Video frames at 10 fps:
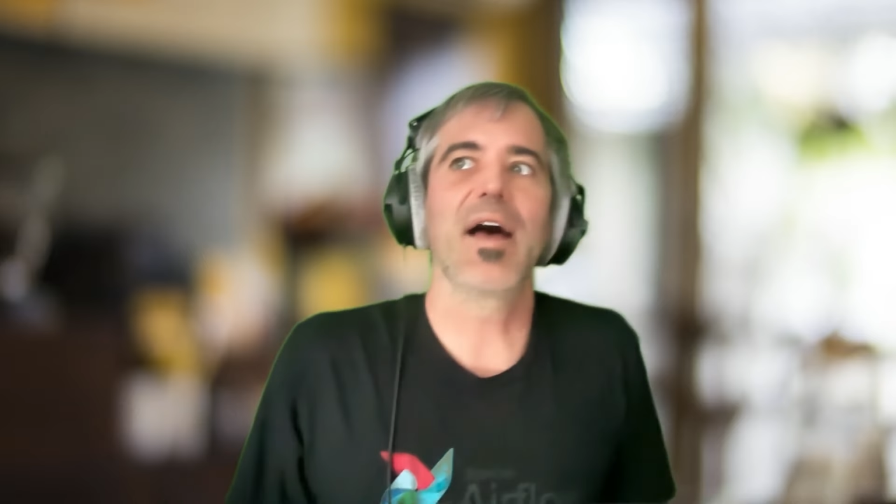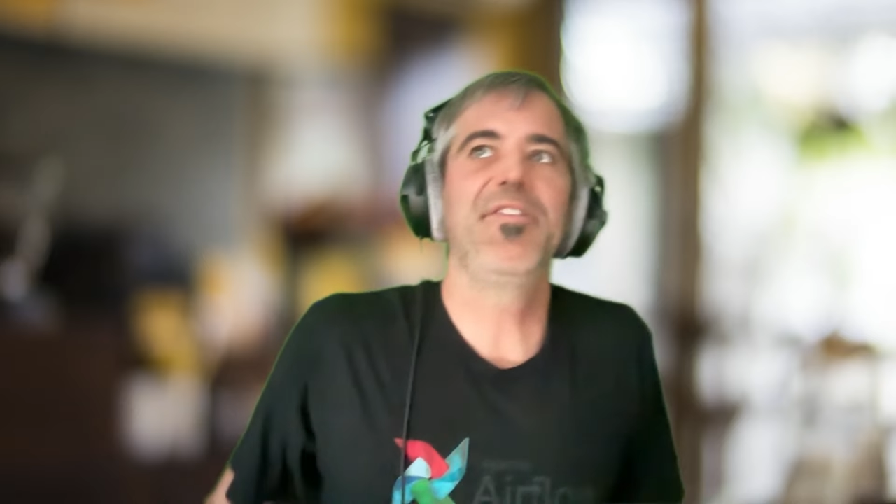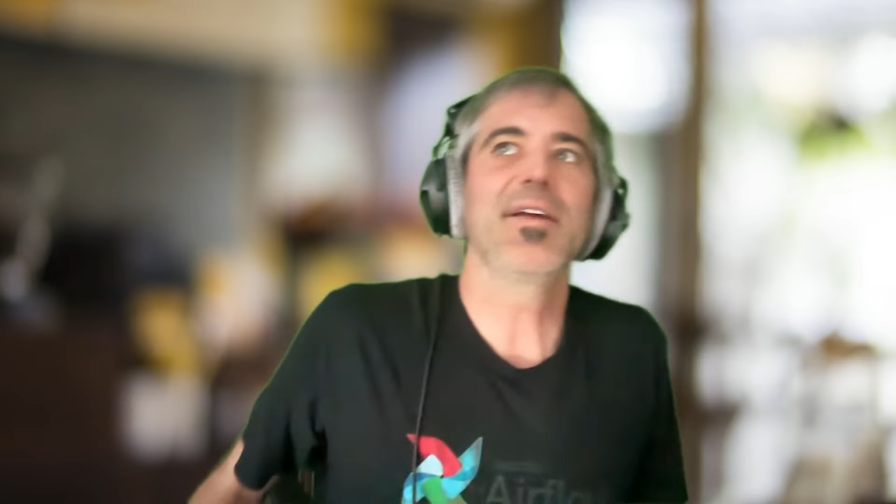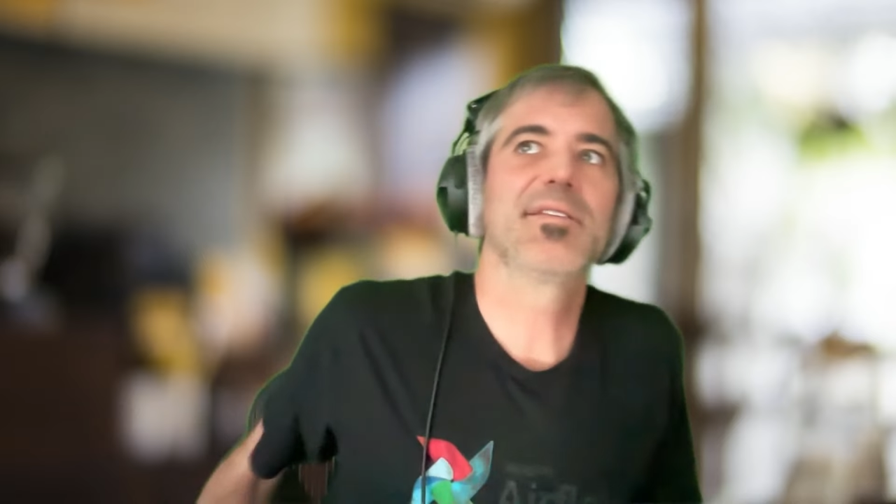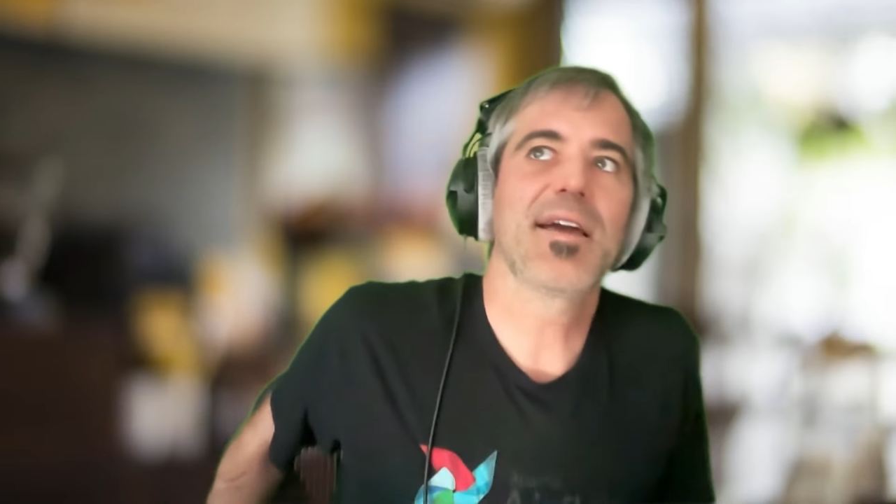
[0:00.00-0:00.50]
i
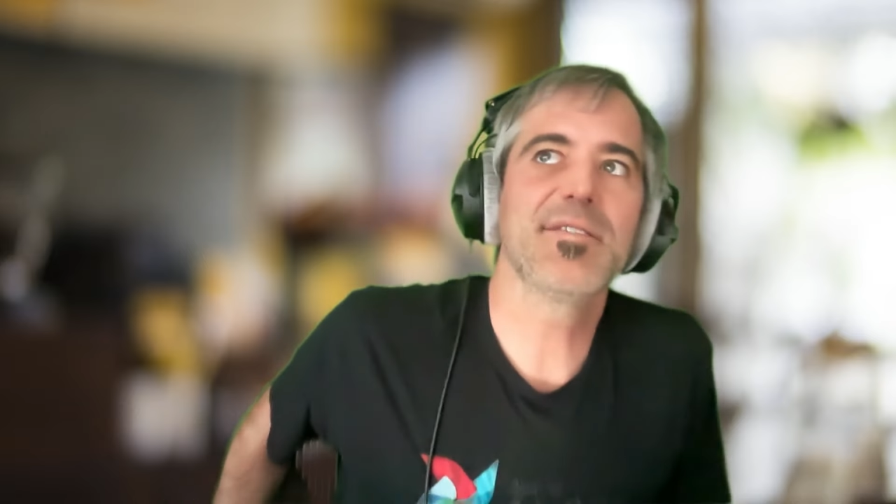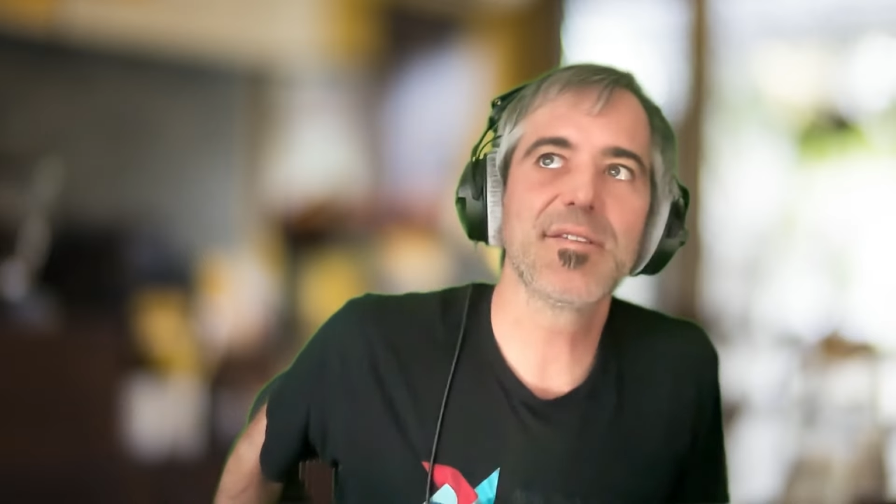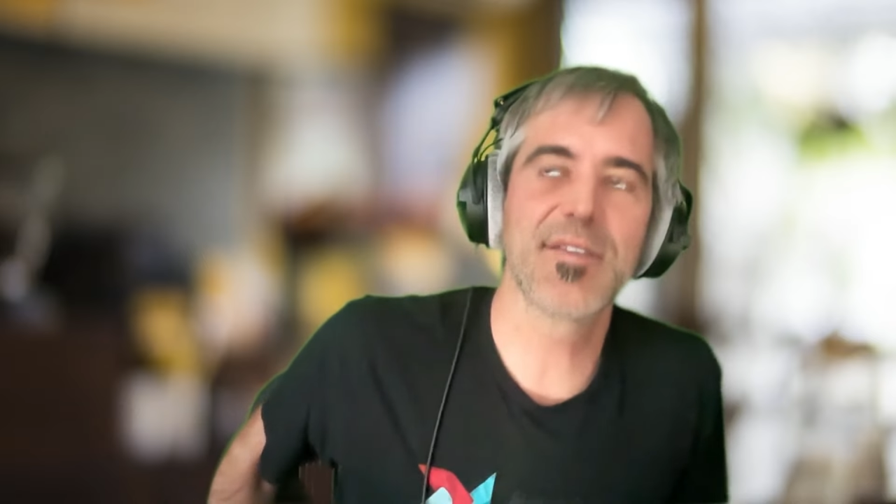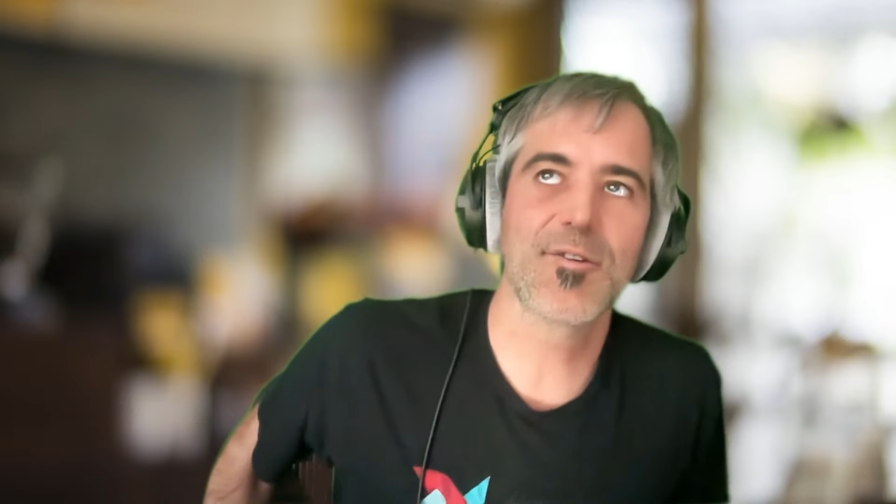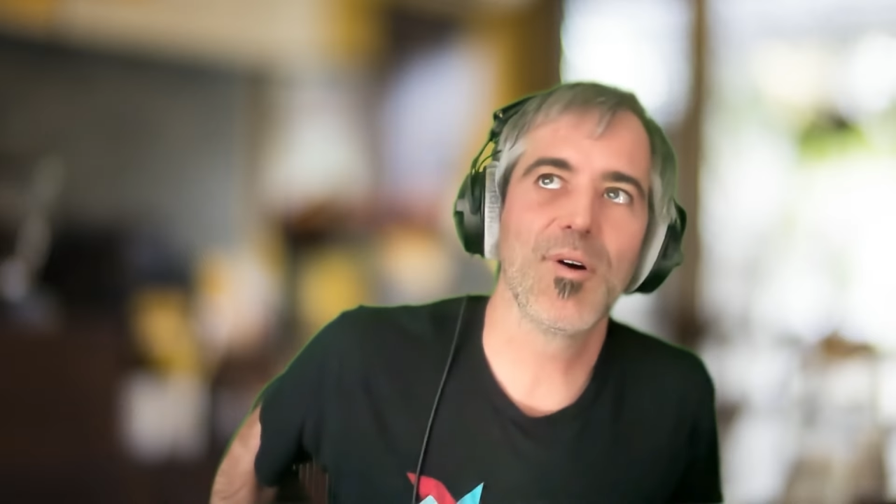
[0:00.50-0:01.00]
think text to
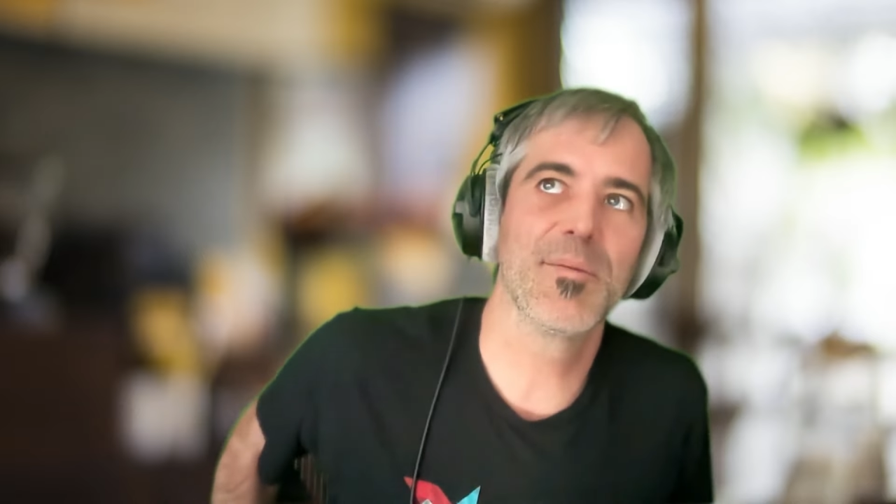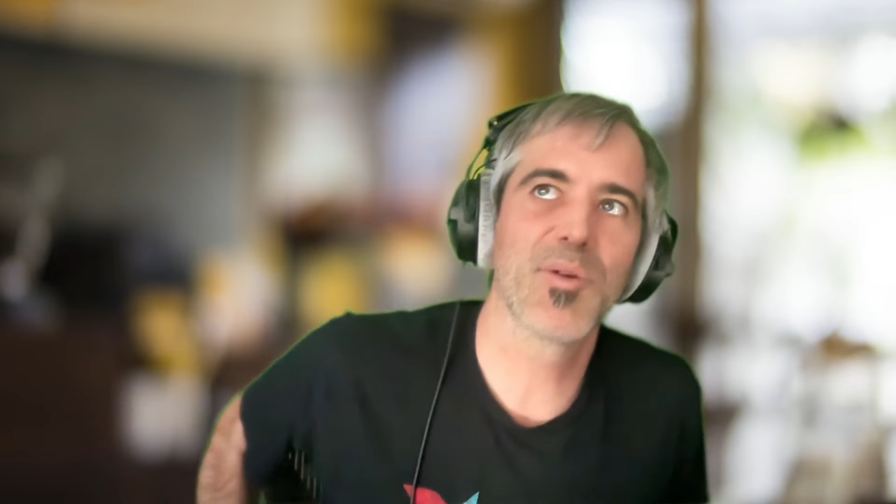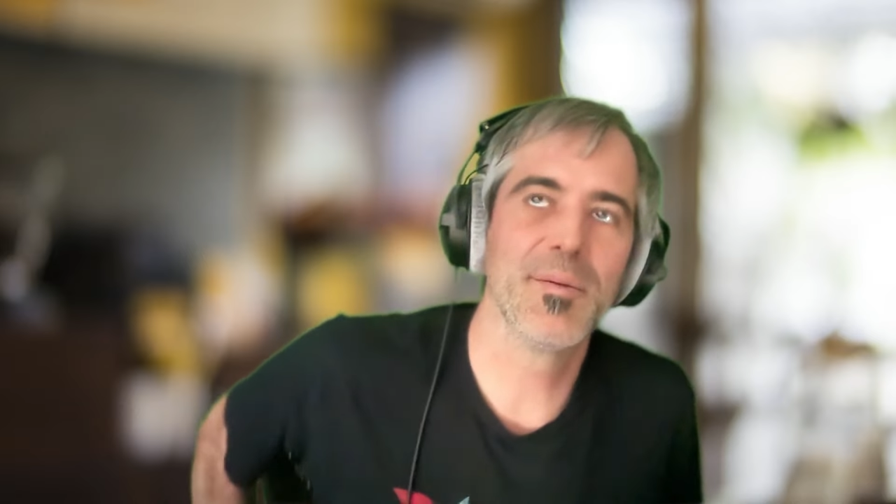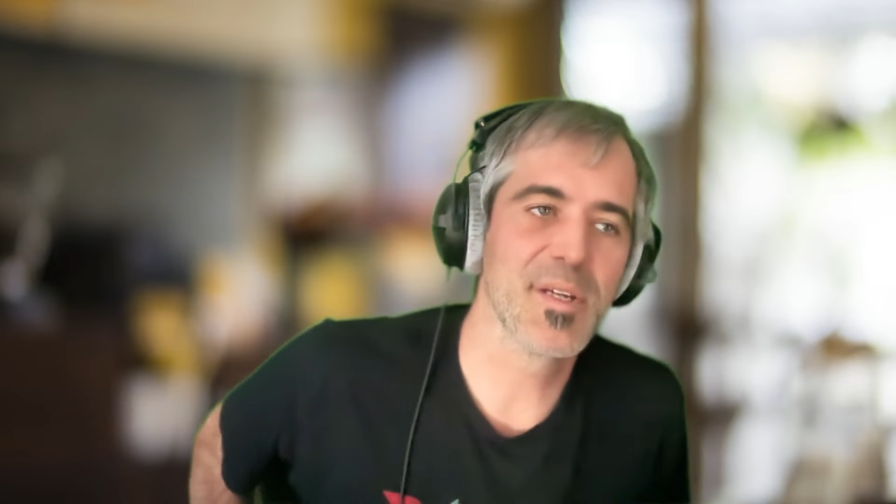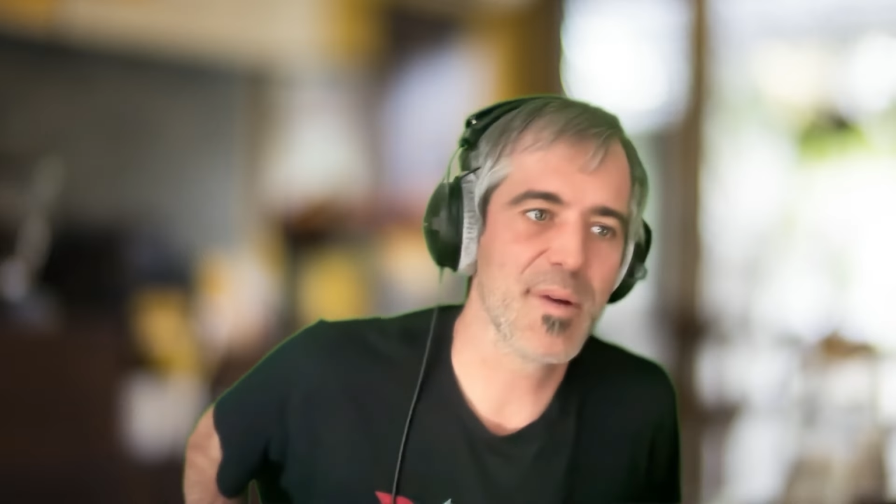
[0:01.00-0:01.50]
sql and
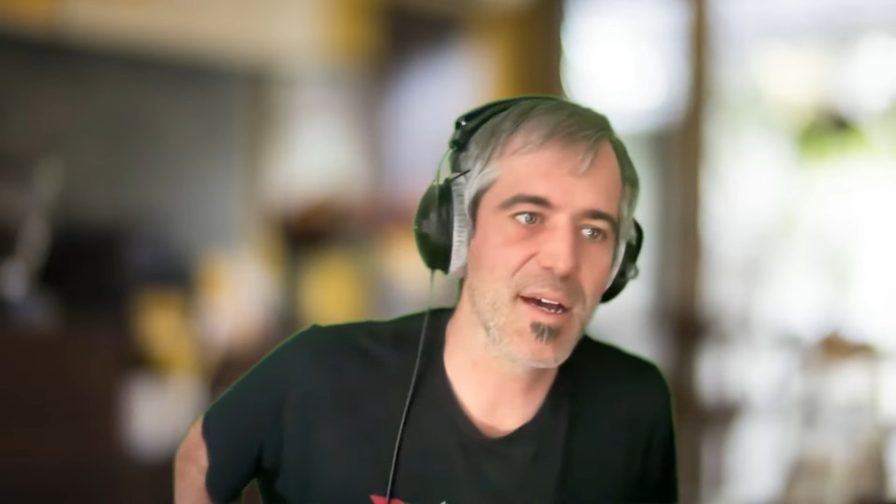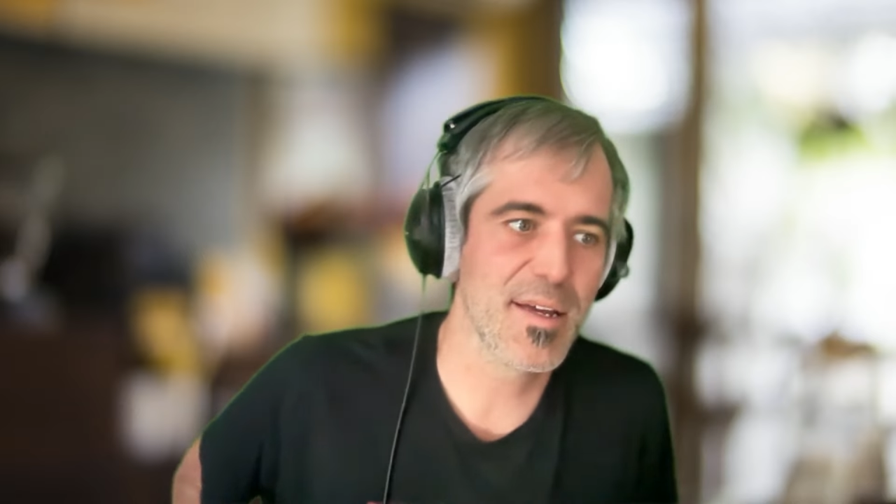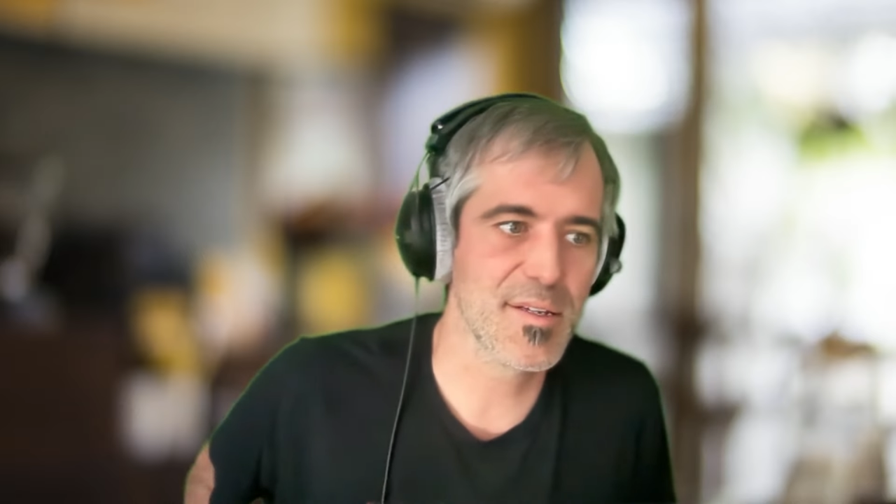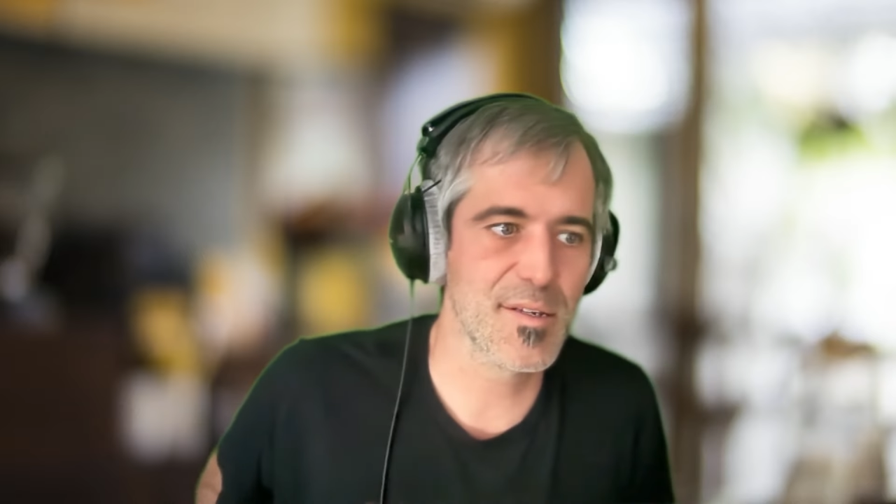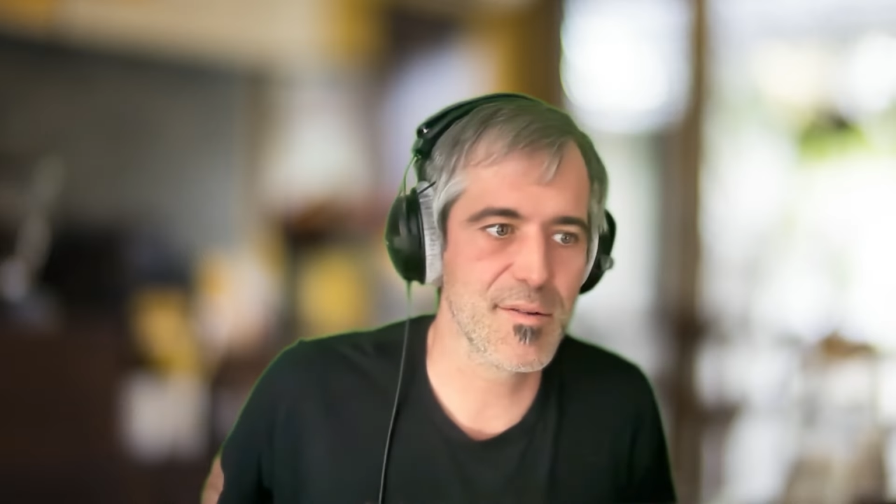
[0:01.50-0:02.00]
prompt mi is